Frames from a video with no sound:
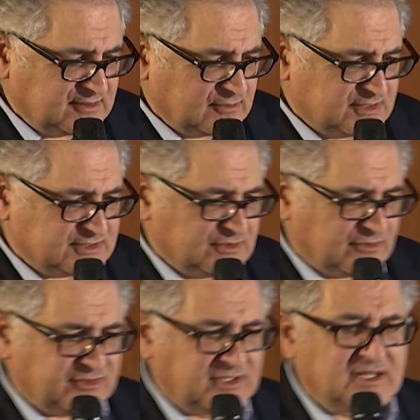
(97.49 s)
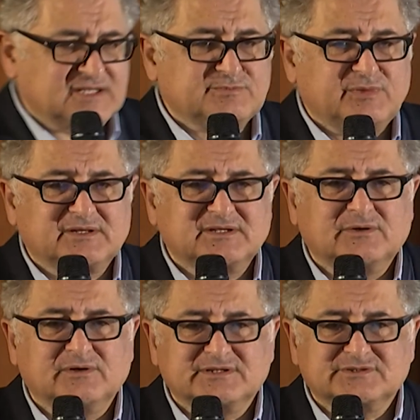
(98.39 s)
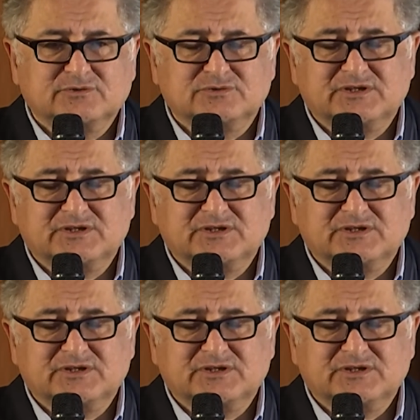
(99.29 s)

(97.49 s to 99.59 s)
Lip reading: there is nothing as practical as a good